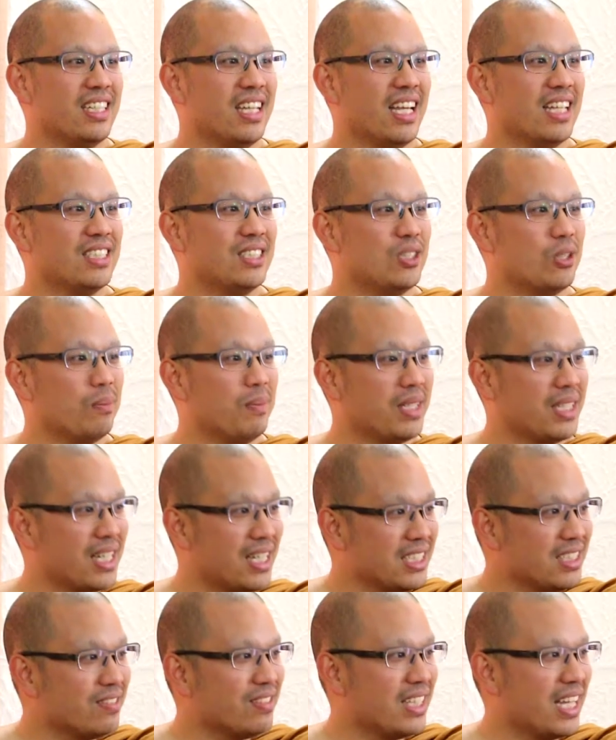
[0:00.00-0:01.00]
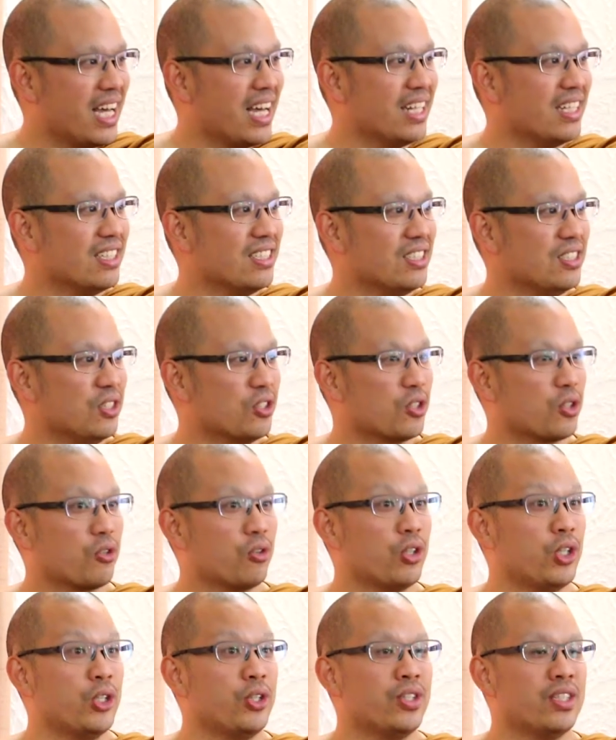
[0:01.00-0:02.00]
And so because of that, your
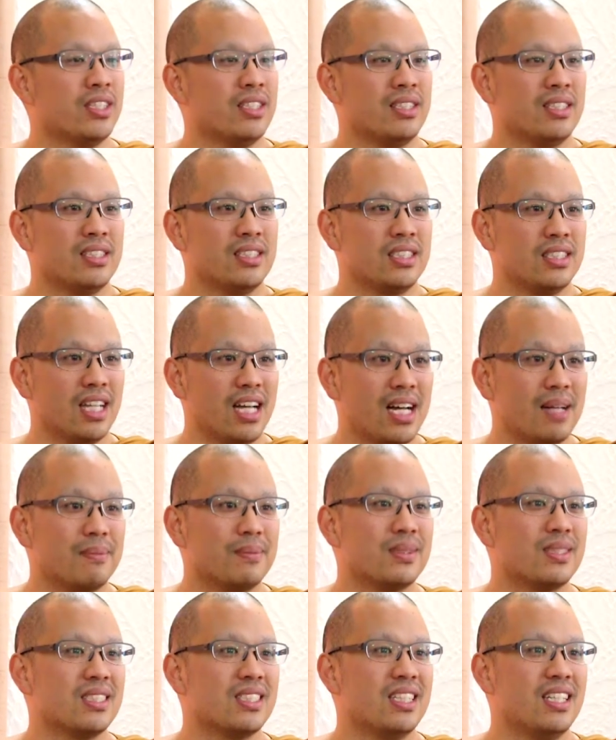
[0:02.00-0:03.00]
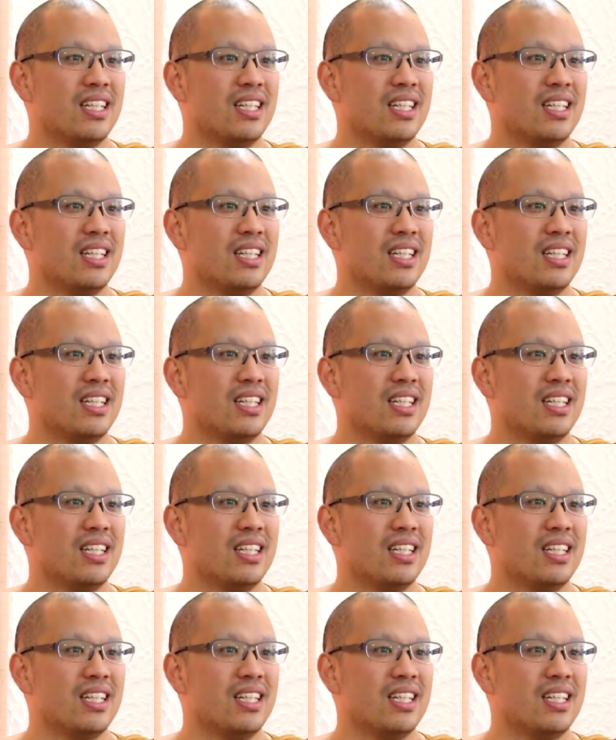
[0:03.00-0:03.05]
growth stops.